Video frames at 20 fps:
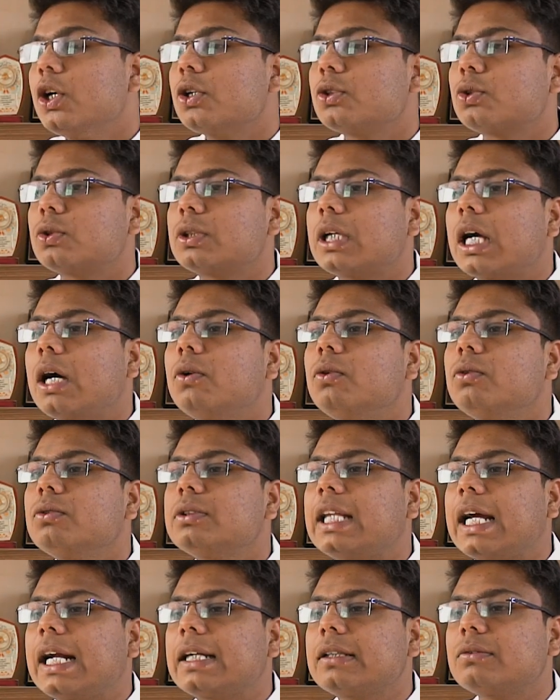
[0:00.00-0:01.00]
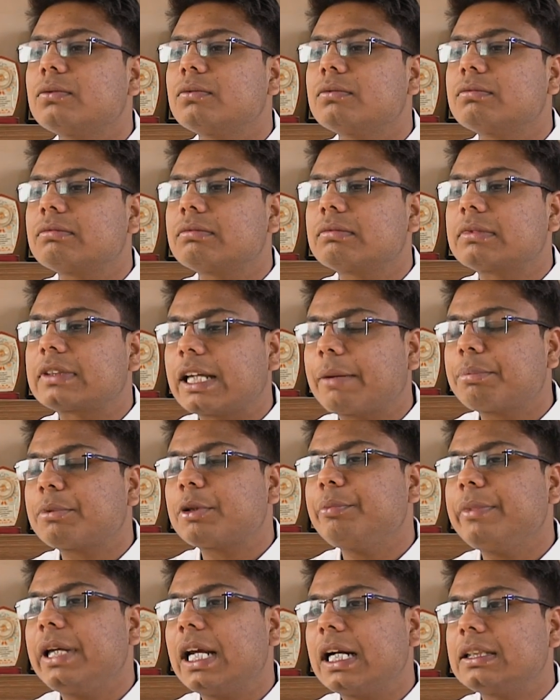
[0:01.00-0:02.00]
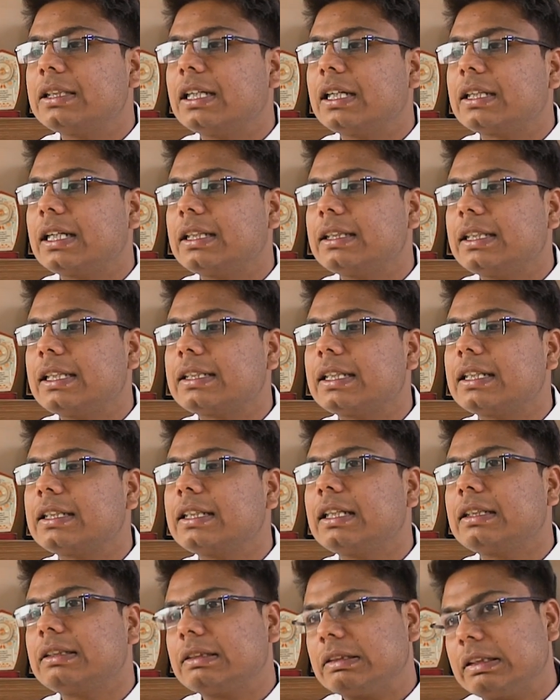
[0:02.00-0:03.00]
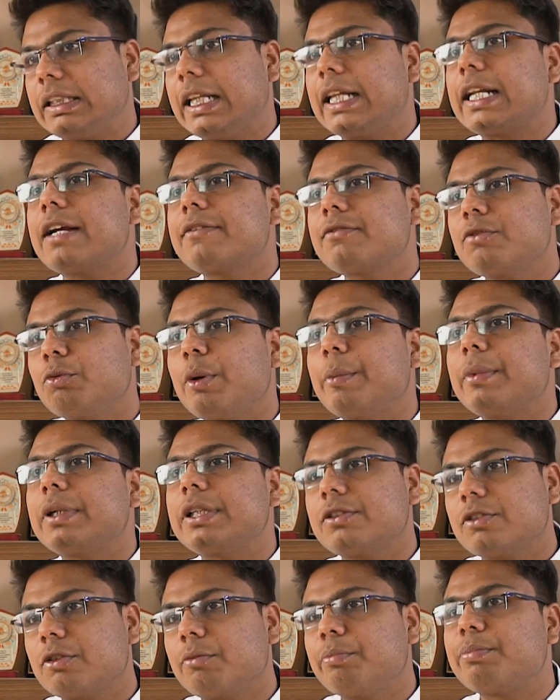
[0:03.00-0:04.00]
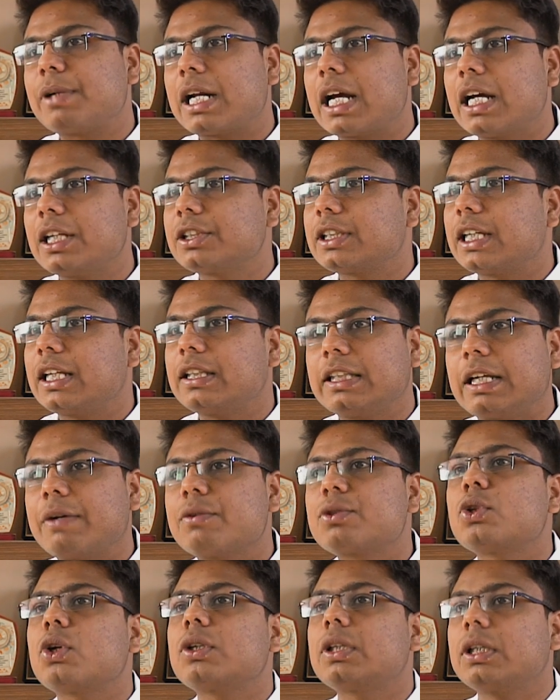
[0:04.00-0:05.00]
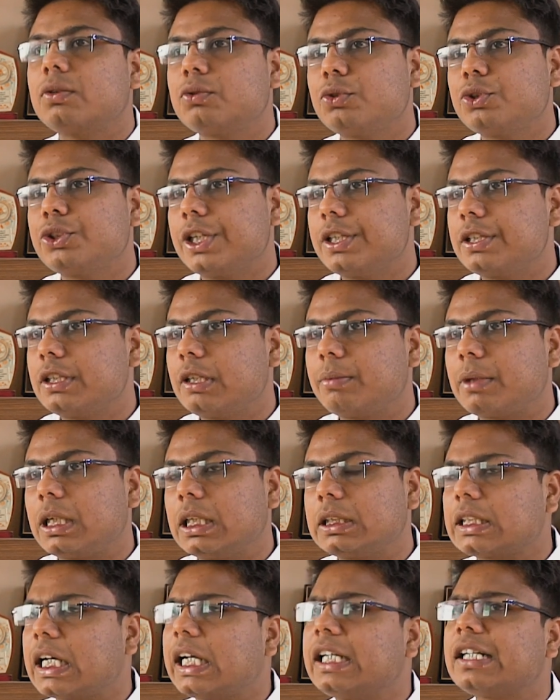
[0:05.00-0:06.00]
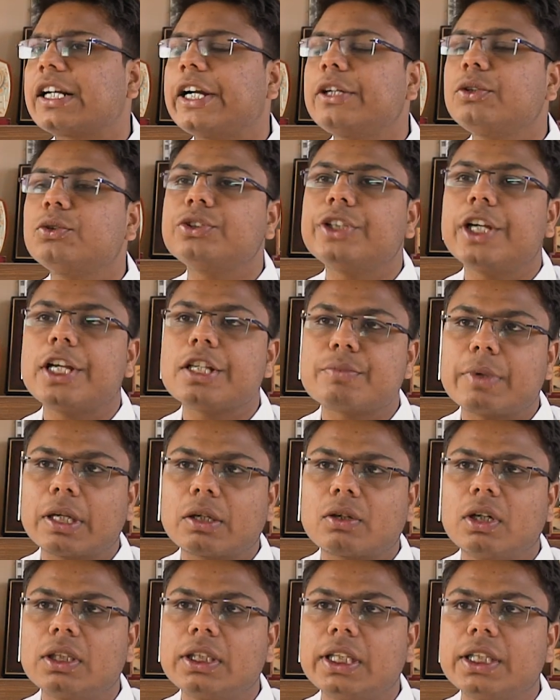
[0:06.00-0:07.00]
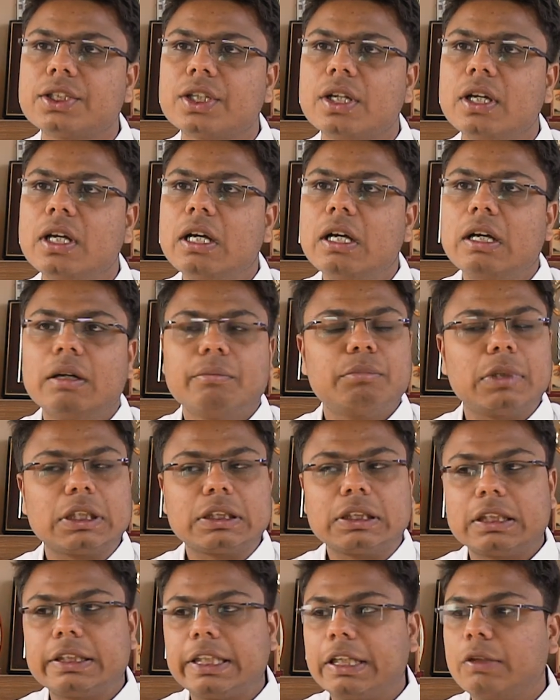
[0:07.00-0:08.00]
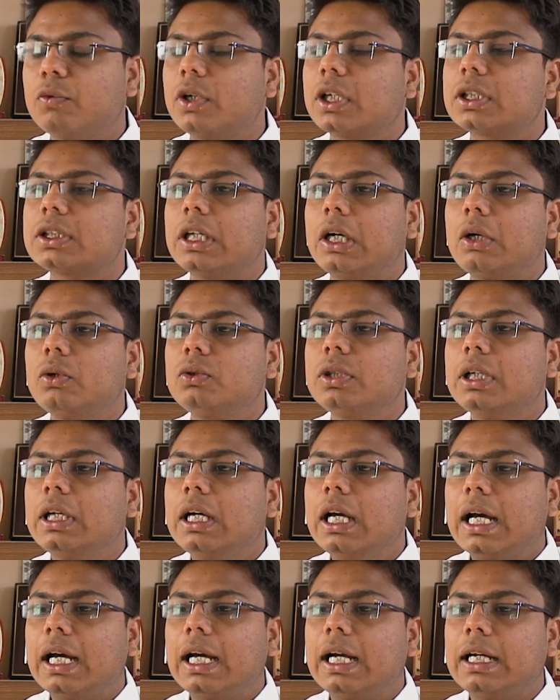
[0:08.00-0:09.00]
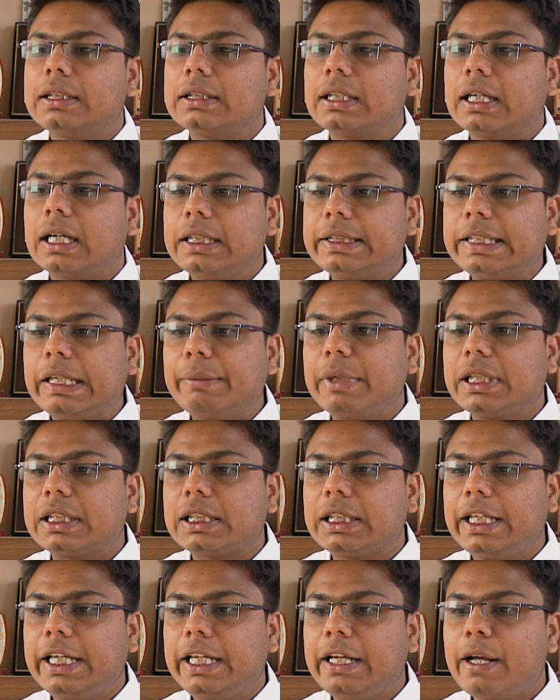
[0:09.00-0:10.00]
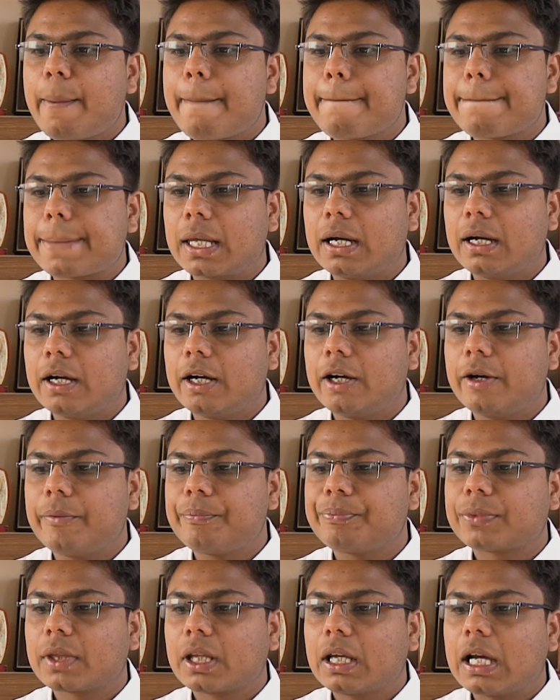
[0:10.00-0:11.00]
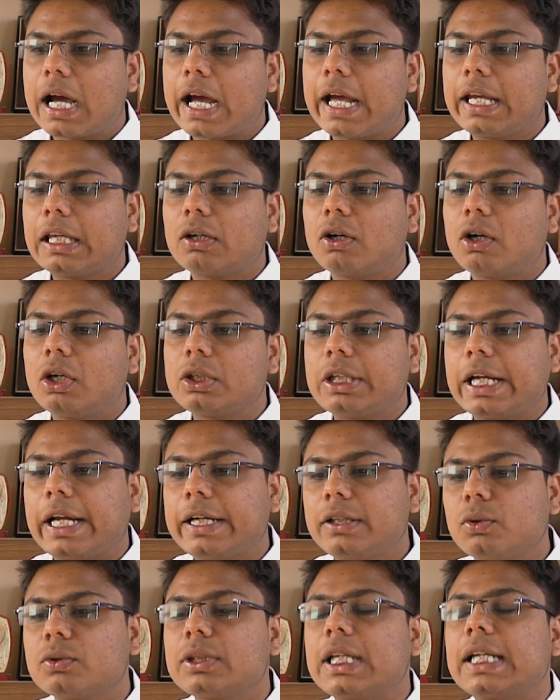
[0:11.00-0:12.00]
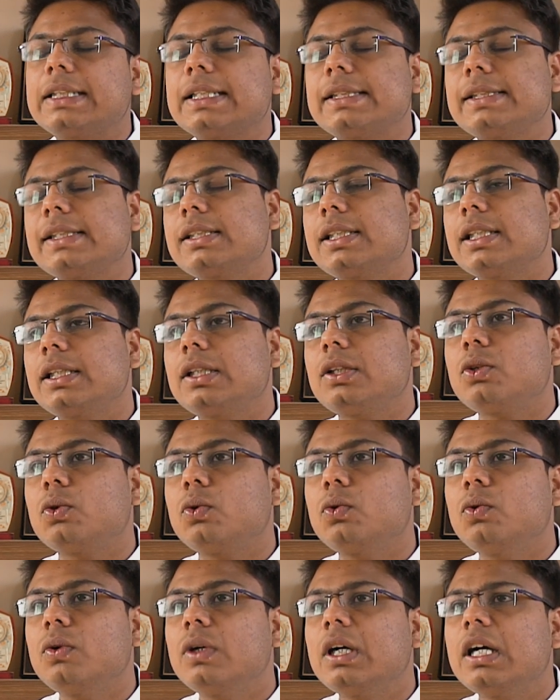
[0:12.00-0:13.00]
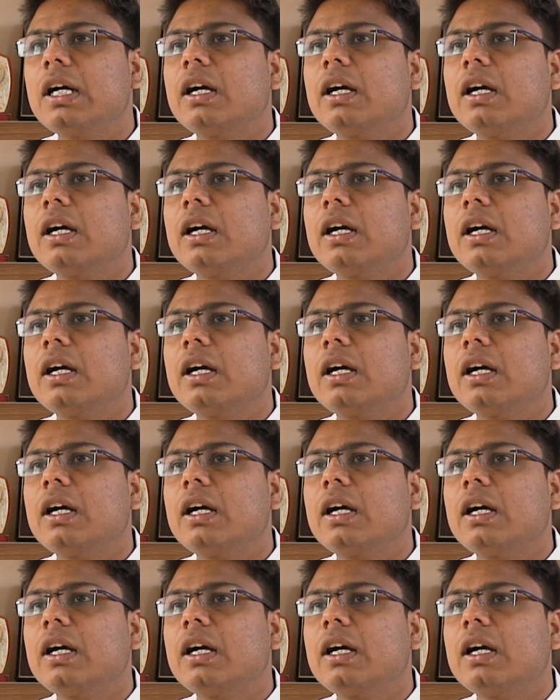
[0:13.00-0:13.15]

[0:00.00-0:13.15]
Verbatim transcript: so now that kept me under and they said that there had to be maintenance a branch and I was not allowed to change the branch. I tried to change my college but nothing worked out and ultimately um, I, I took that decision to